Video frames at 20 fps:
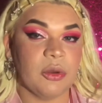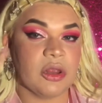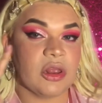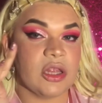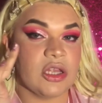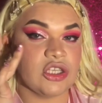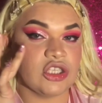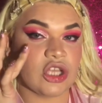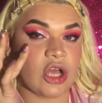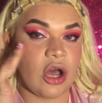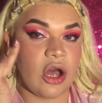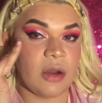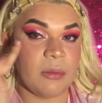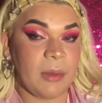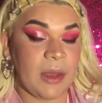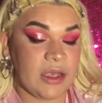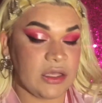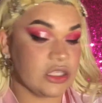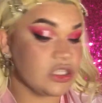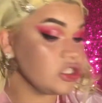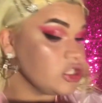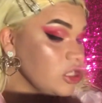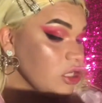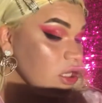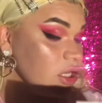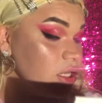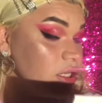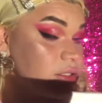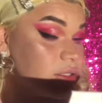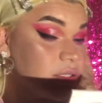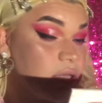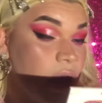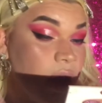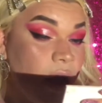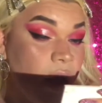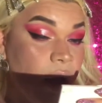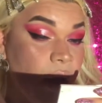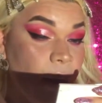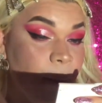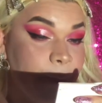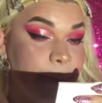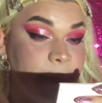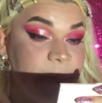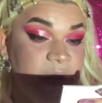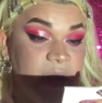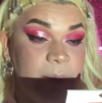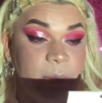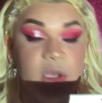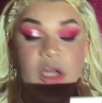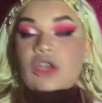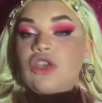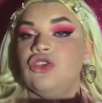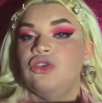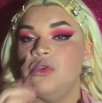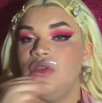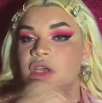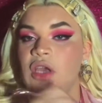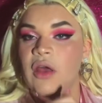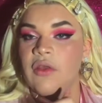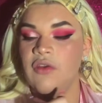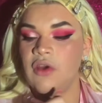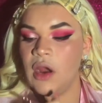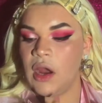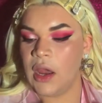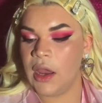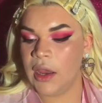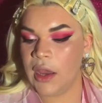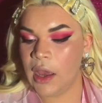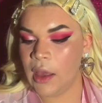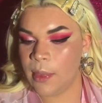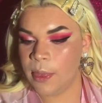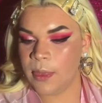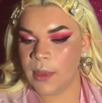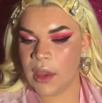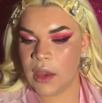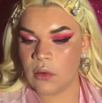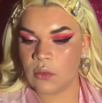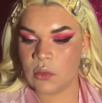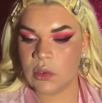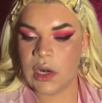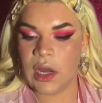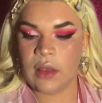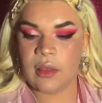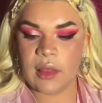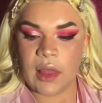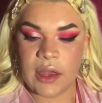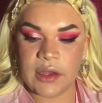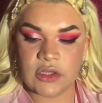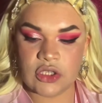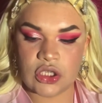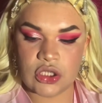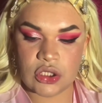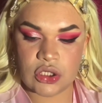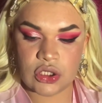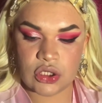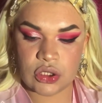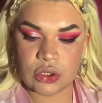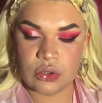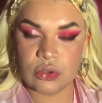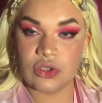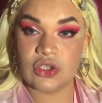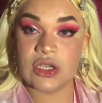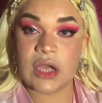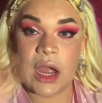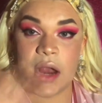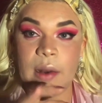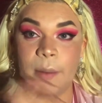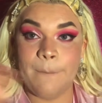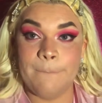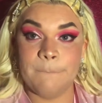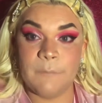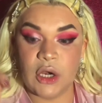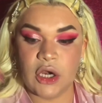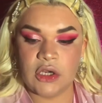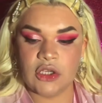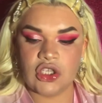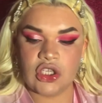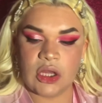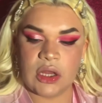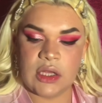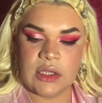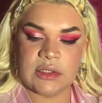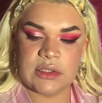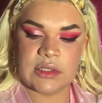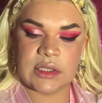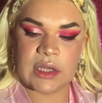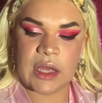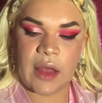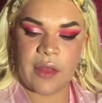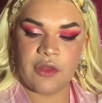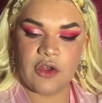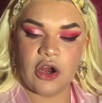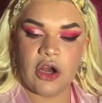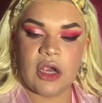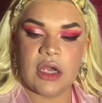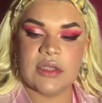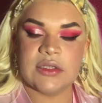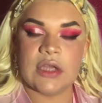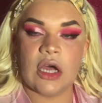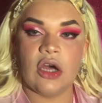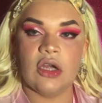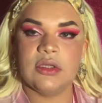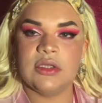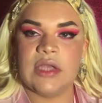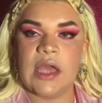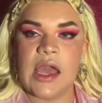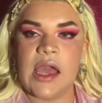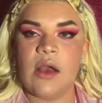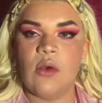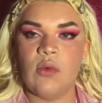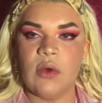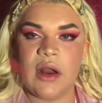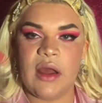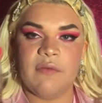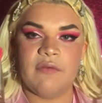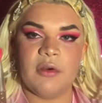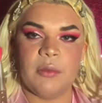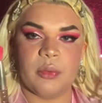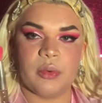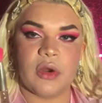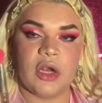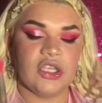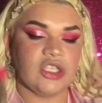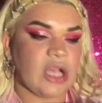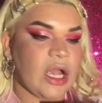this on my cheeks, but I'm gonna do the other eye. And then what I like to do to kind of merge things together is I'll take whatever brush I